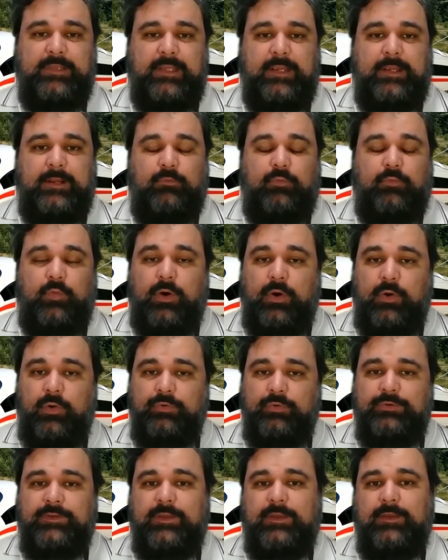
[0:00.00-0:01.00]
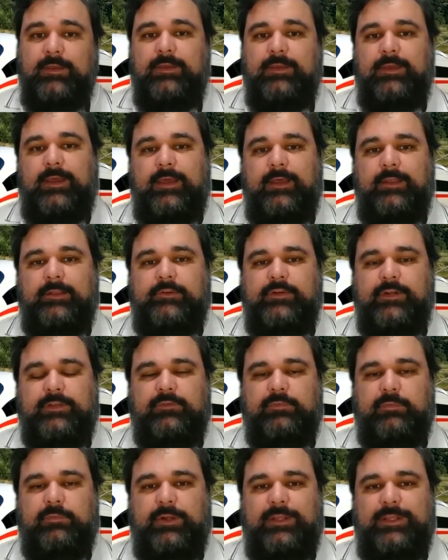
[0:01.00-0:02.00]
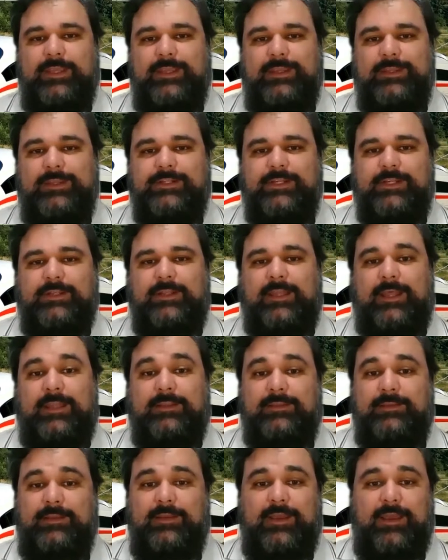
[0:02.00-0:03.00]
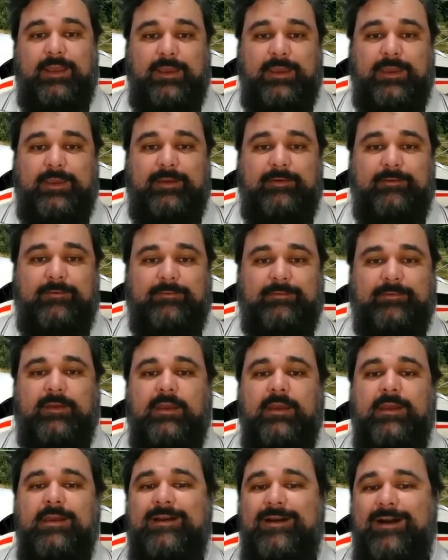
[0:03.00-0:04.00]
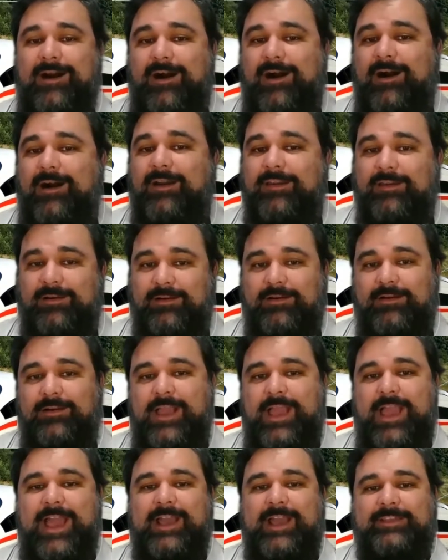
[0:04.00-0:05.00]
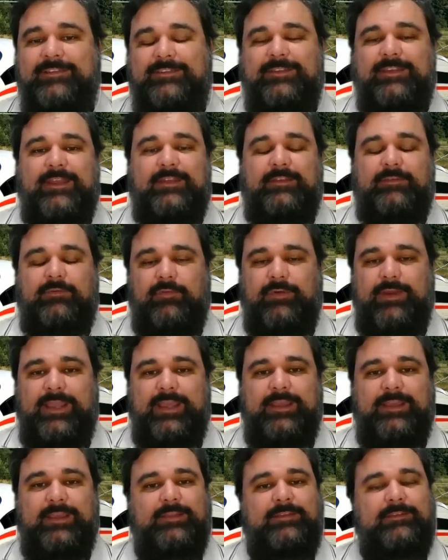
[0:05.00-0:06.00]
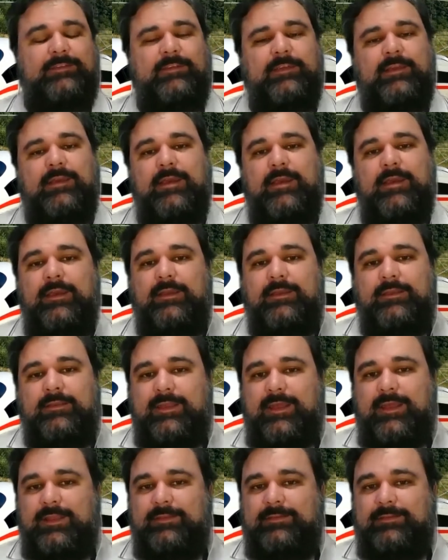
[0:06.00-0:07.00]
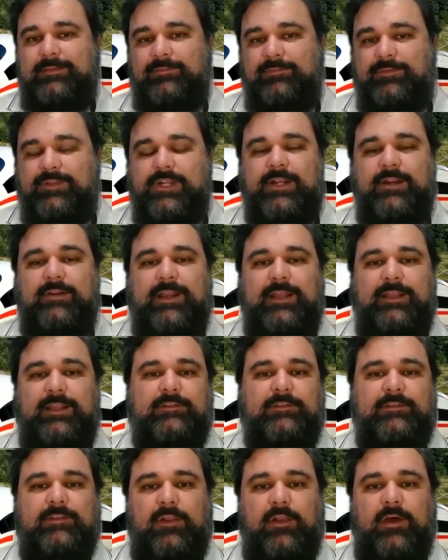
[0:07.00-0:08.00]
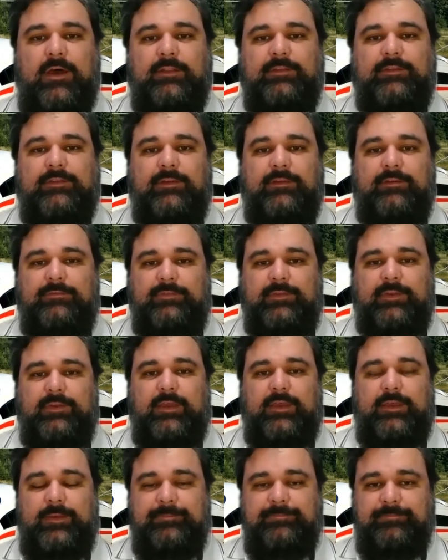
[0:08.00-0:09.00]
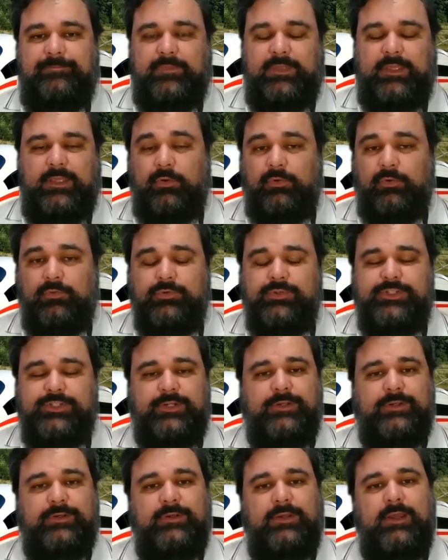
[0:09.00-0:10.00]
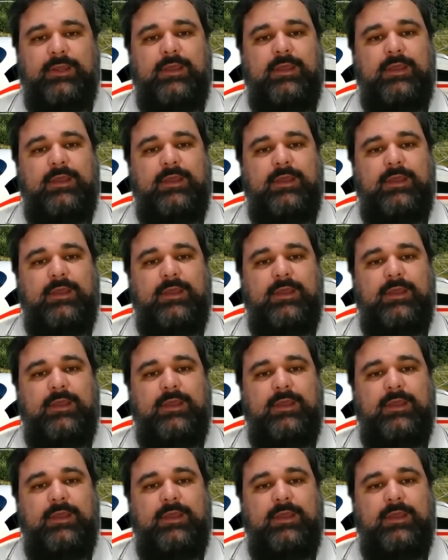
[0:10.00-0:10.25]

road transportation that have higher accident rates, that generates a lot of pollution,